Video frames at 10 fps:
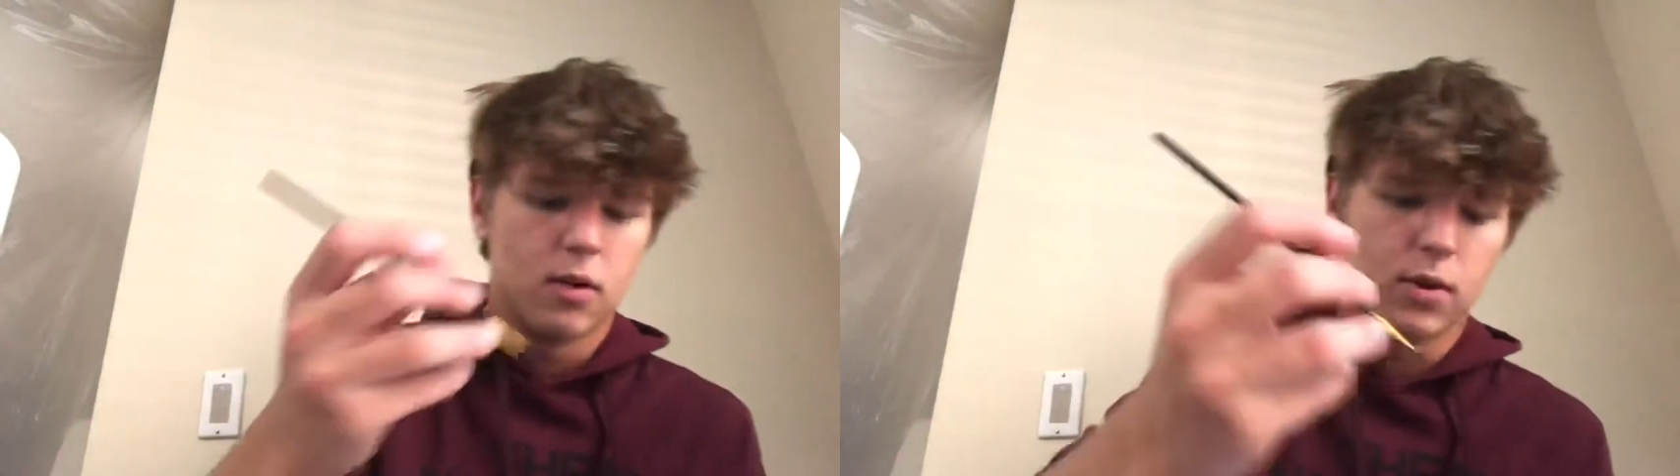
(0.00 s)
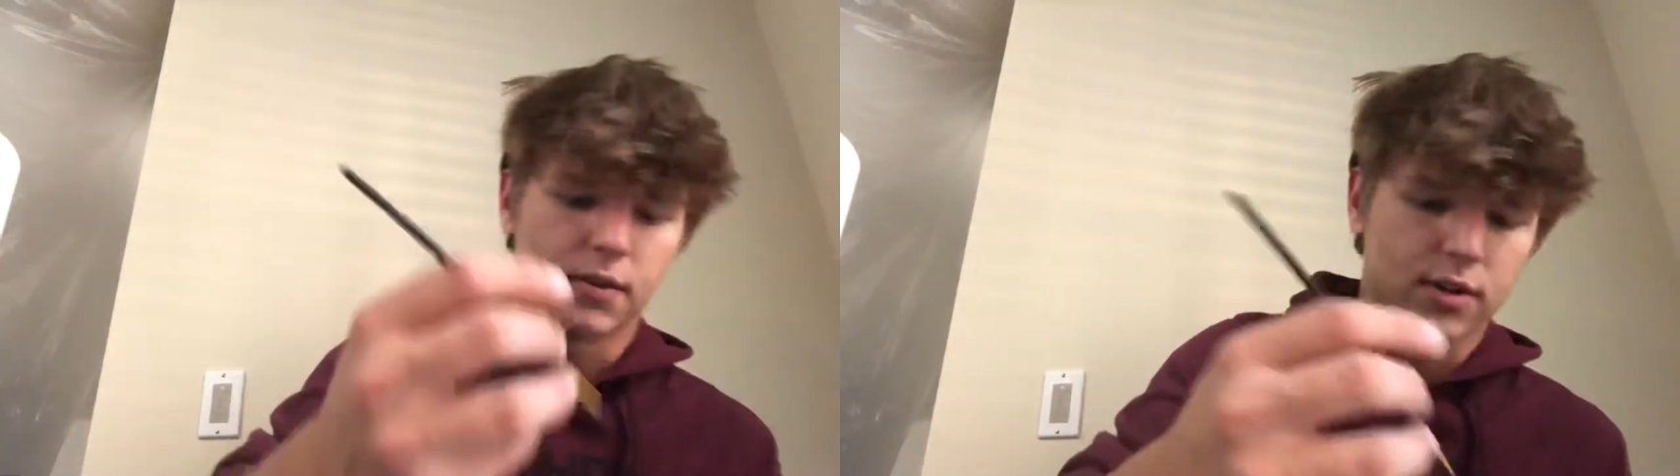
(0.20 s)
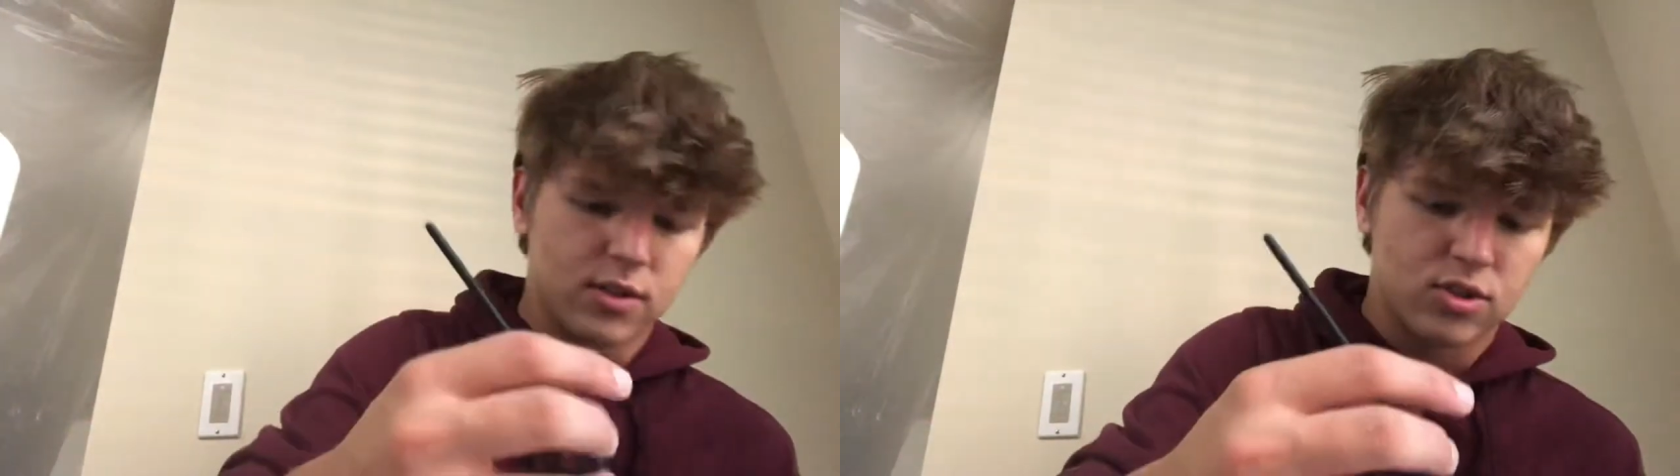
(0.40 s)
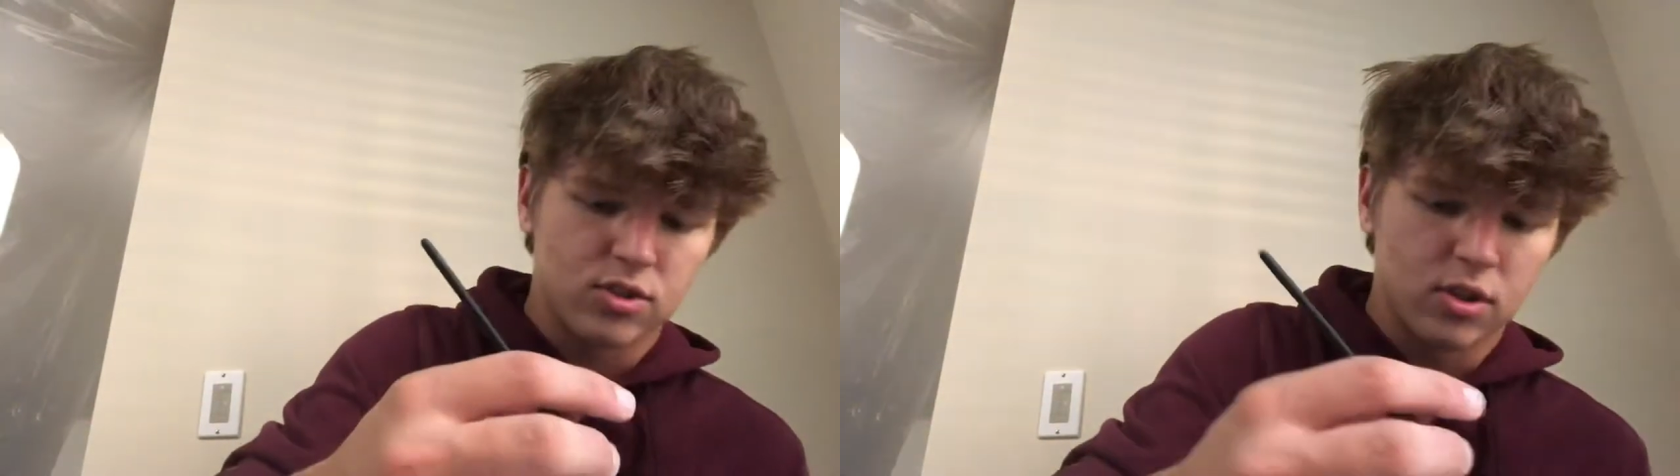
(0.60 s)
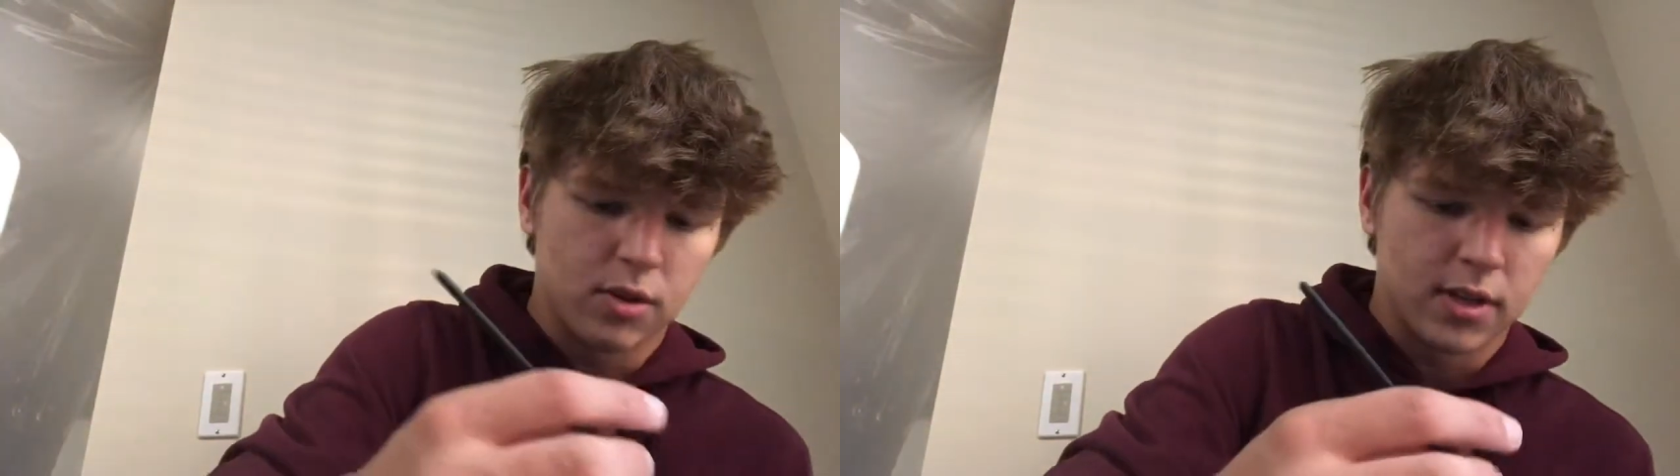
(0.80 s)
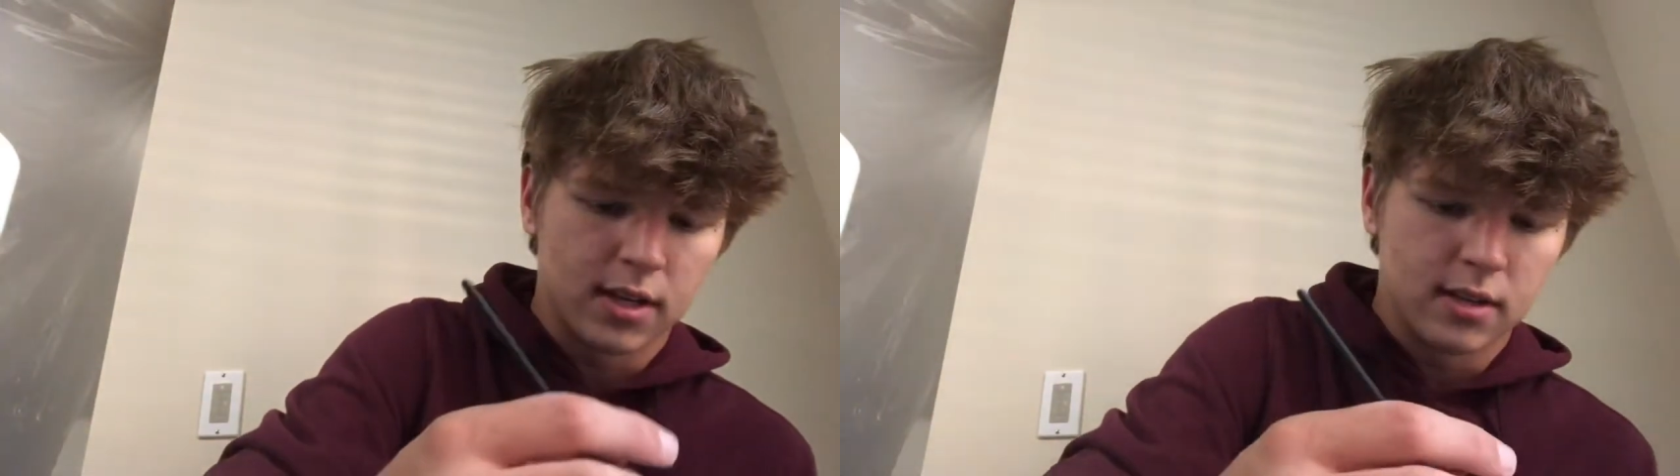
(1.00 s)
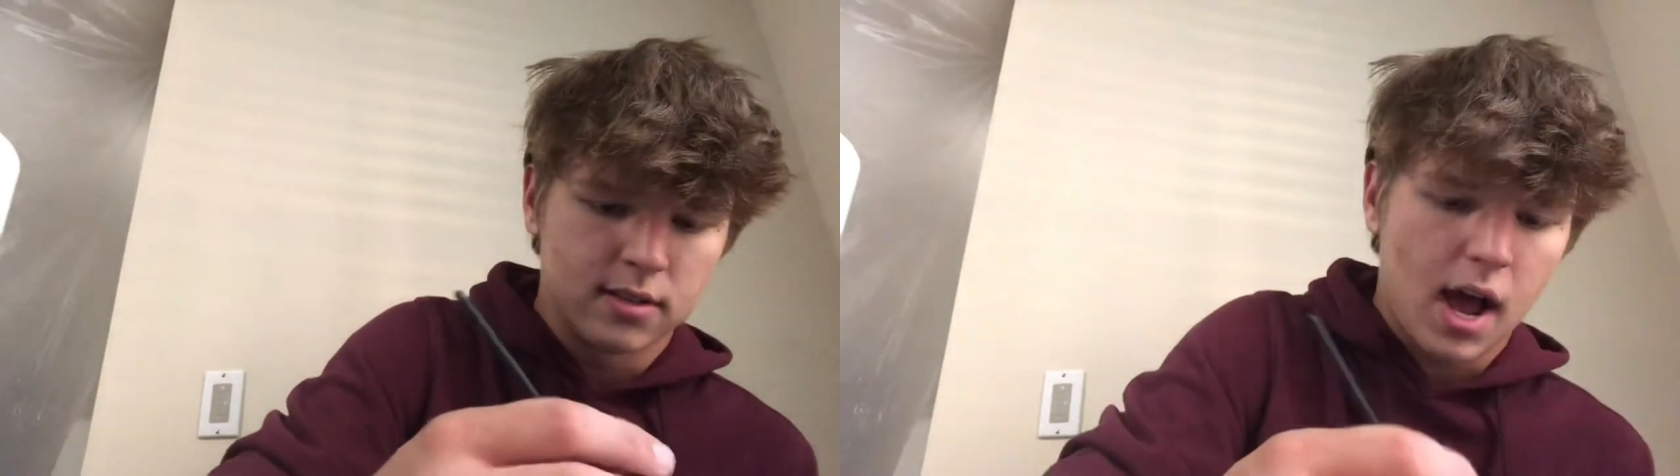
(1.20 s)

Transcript: whatever his slogan is.